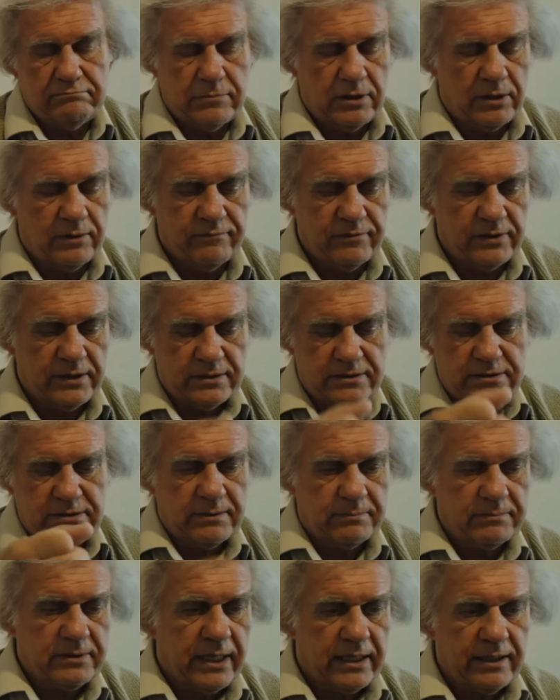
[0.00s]
hopefully it's
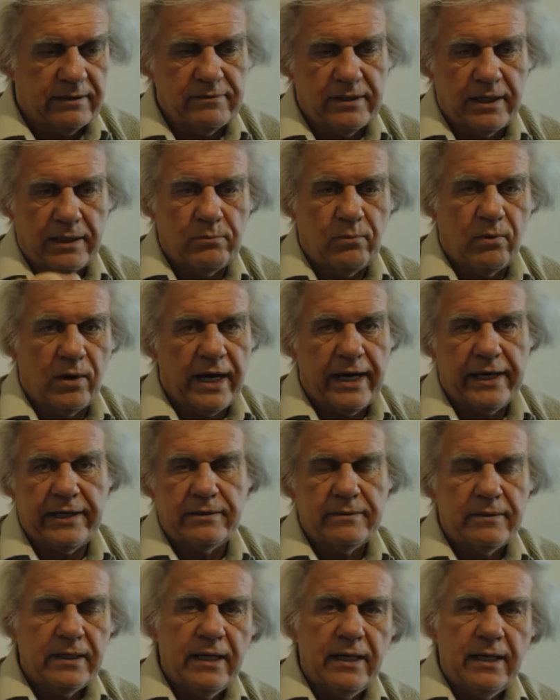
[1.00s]
some kind of lead
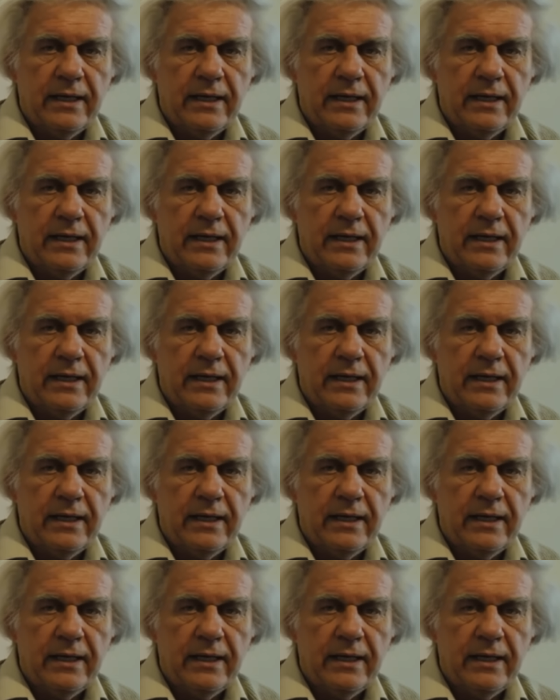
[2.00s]
wire,